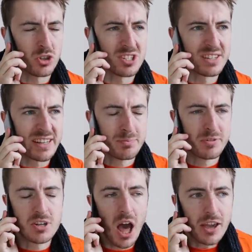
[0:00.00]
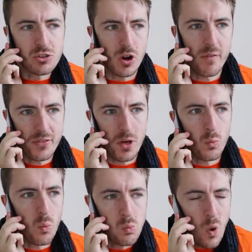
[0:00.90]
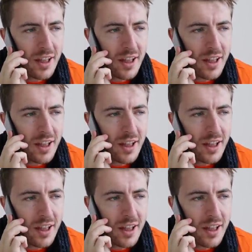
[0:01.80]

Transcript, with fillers: to sleep. Neither of them.